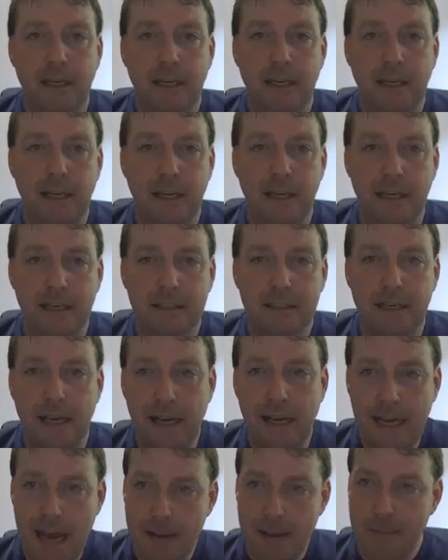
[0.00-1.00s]
is
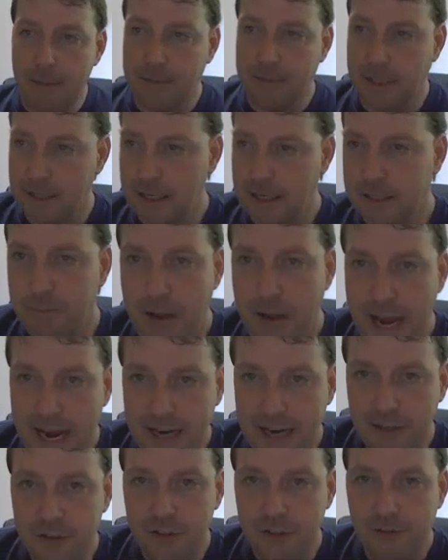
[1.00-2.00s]
it came up to this
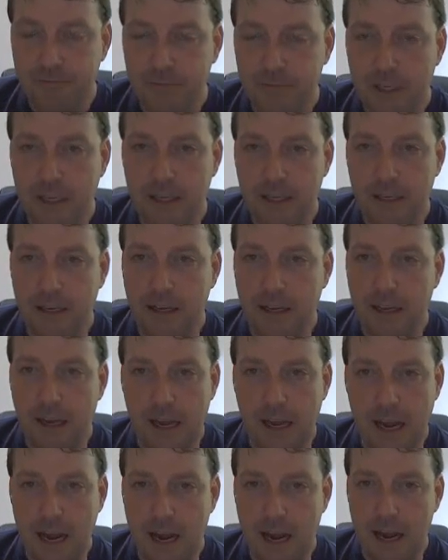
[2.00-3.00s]
page,
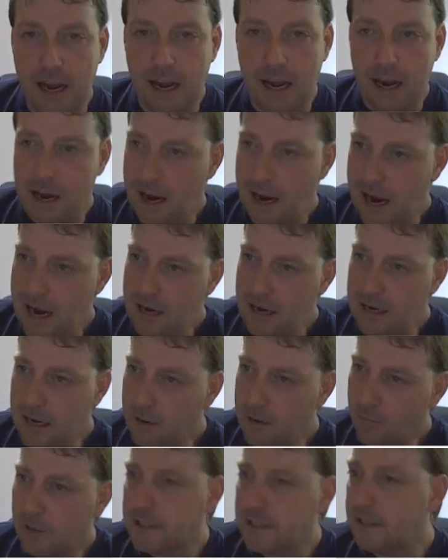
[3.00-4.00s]
and
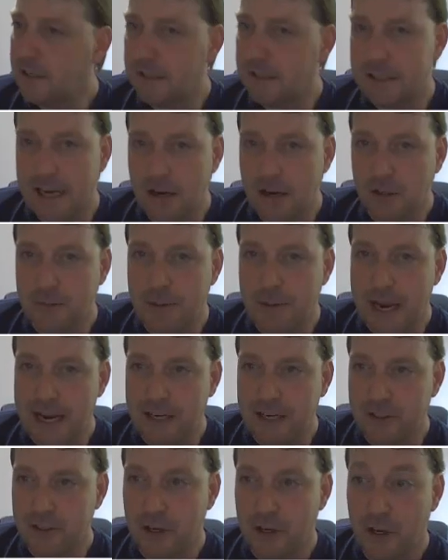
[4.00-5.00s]
it wasn't the sales
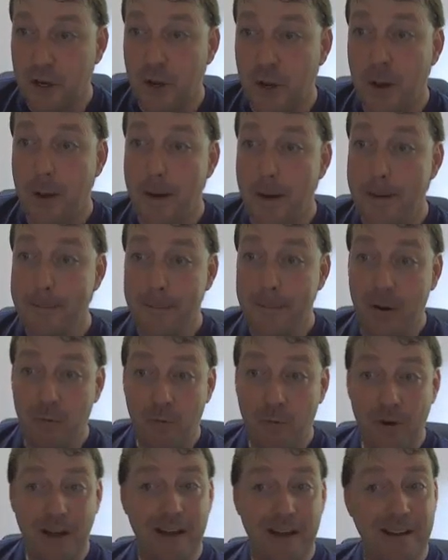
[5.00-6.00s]
page. But
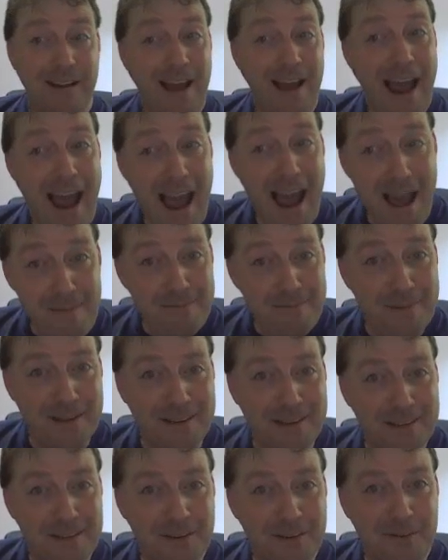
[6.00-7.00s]
what
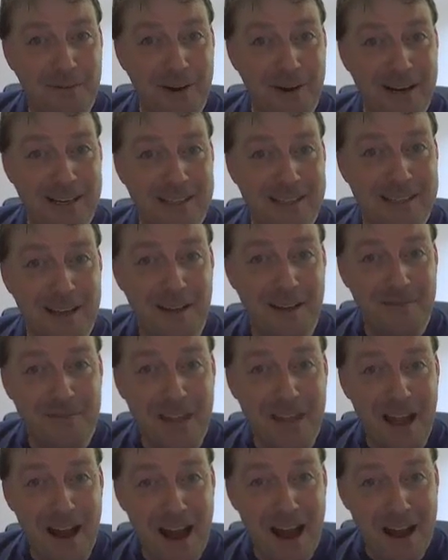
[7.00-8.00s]
happened was
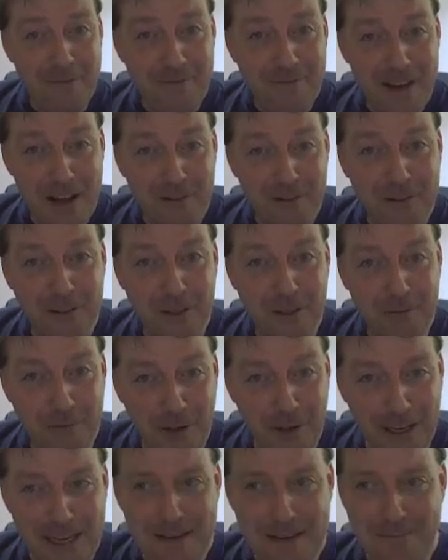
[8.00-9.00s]
I found their
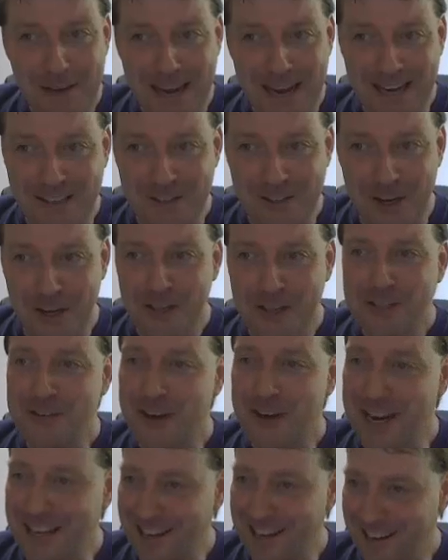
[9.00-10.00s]
affiliate page, so
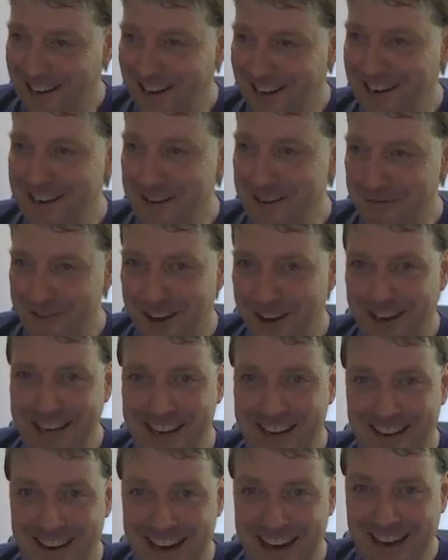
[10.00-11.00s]
I could get an
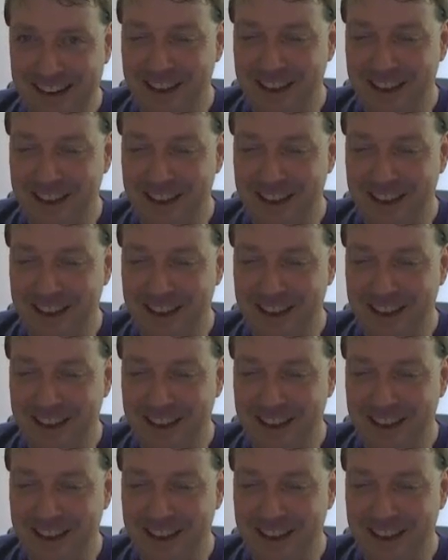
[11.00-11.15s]
affiliate link.